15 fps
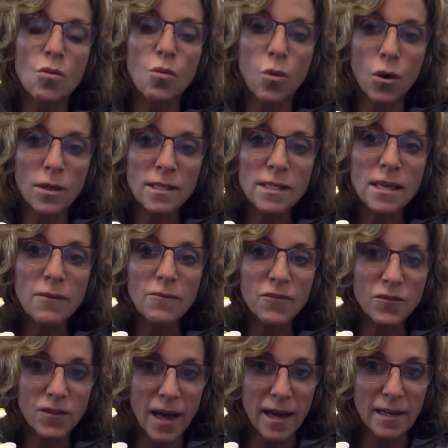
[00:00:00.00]
Once I'm
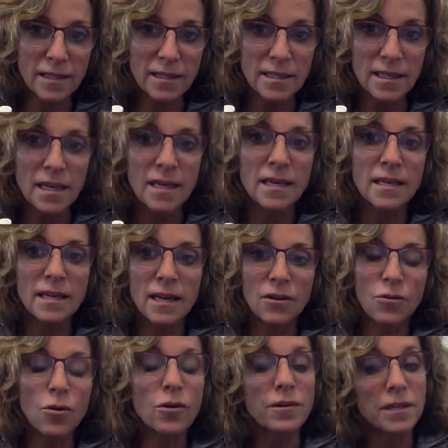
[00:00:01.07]
flexed
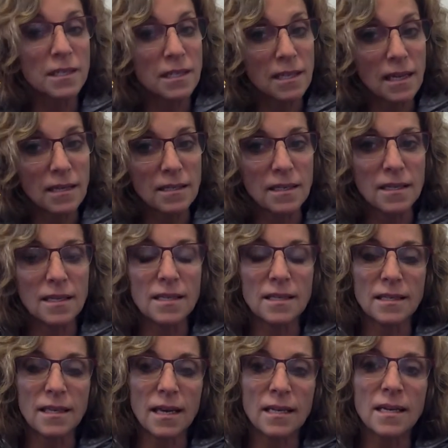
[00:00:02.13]
or extended, he
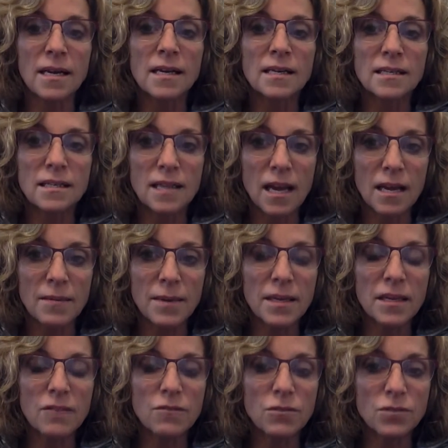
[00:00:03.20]
said, side
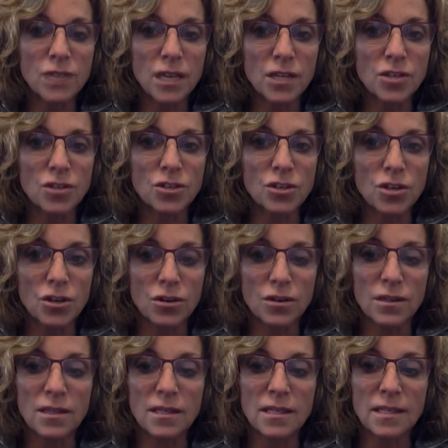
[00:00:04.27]
bending and rotation occur
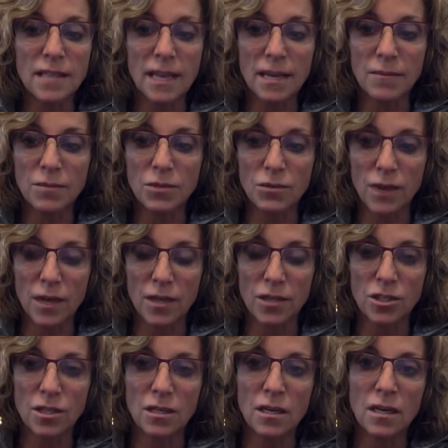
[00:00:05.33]
in the same
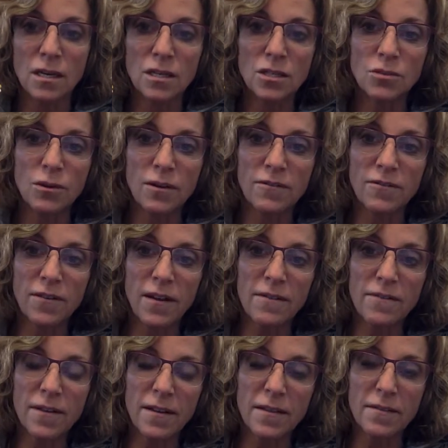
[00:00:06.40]
direction. So if
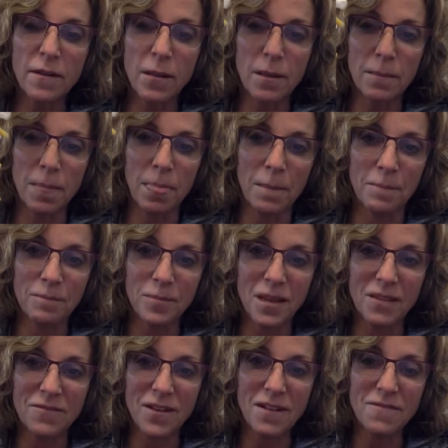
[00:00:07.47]

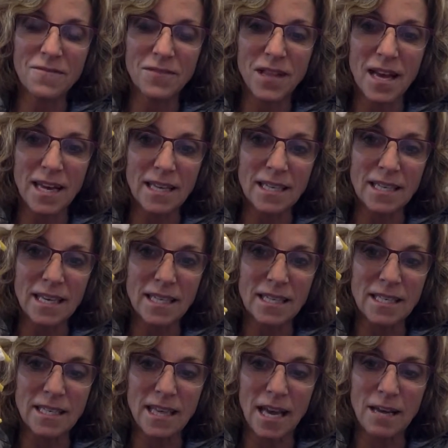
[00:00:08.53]
I flex and
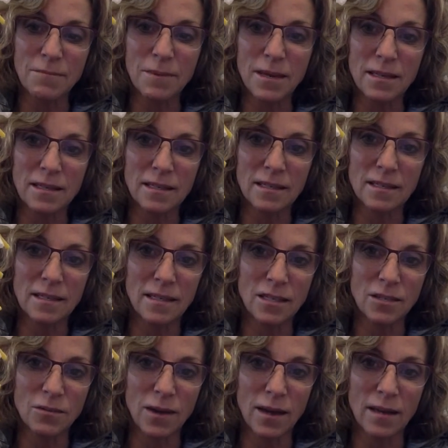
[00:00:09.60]
side bend
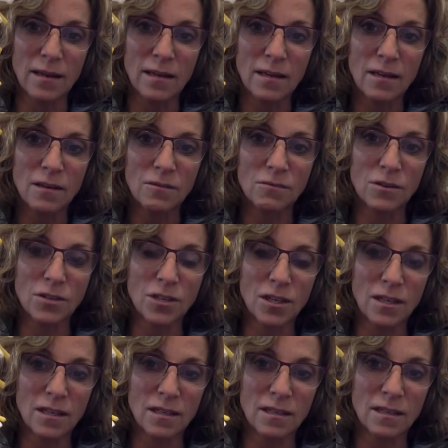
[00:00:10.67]
this way, which
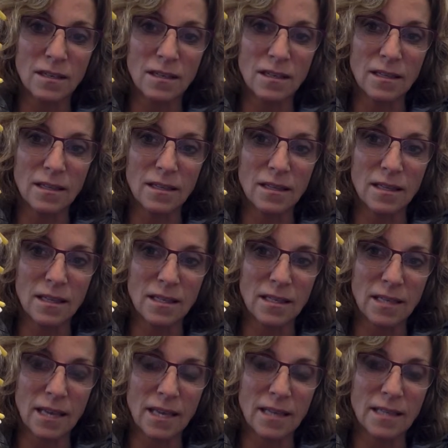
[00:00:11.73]
in this
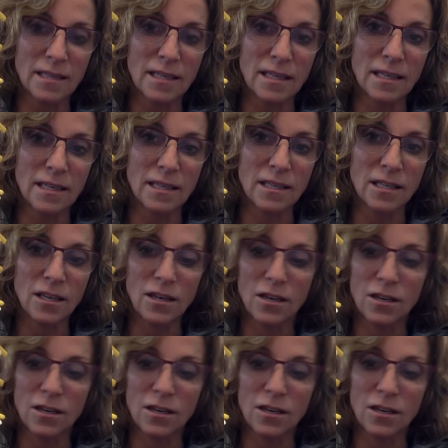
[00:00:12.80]
case is